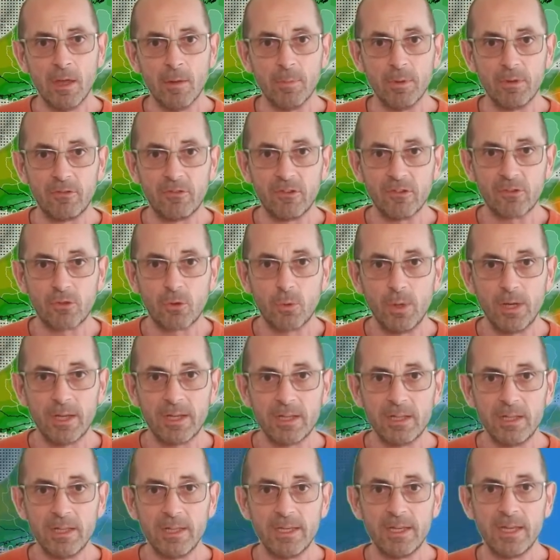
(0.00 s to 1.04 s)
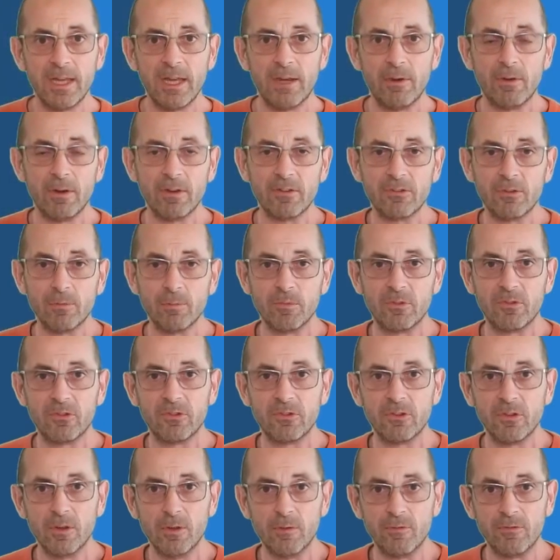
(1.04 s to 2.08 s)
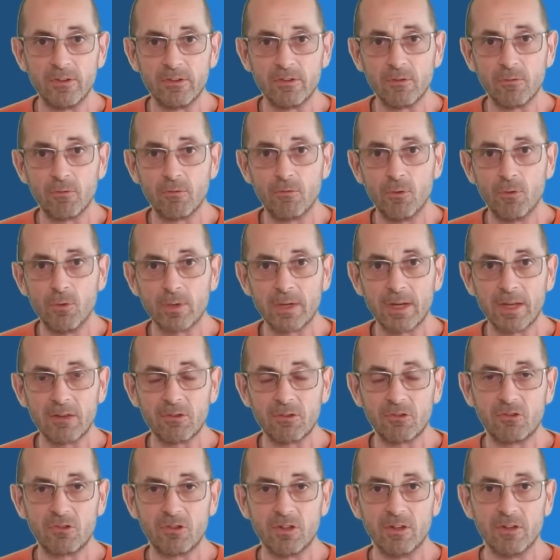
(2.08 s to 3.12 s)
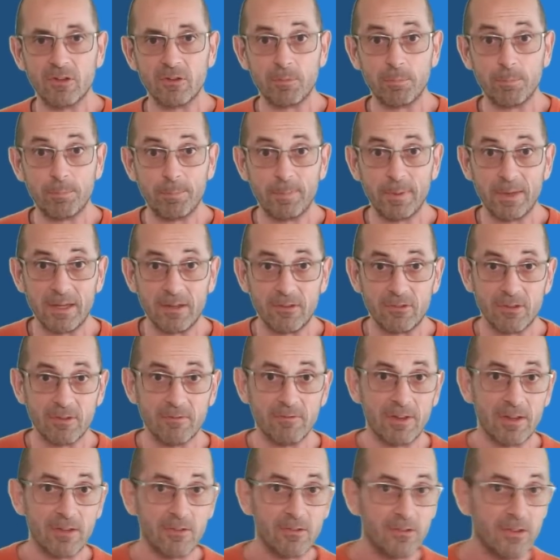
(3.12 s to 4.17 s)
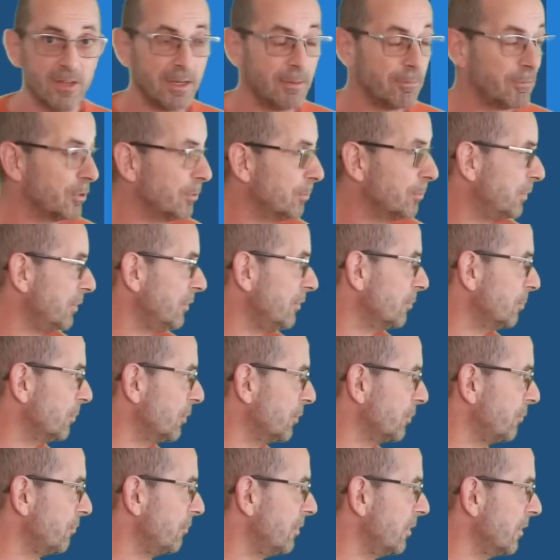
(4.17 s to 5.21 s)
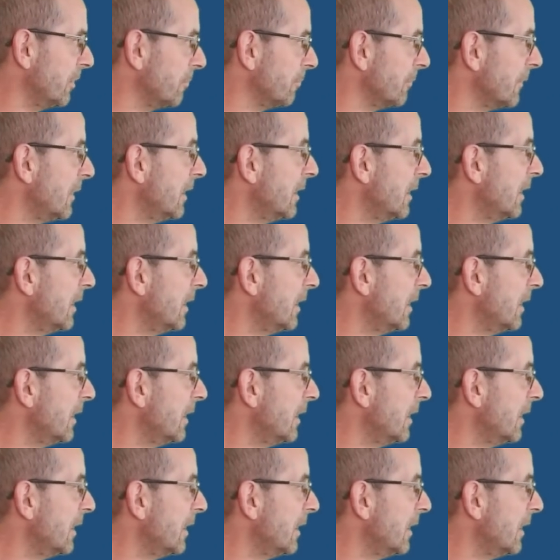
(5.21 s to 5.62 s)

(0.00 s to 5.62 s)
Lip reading: But just quickly, here are some surface forecast charts based on that same computer model run.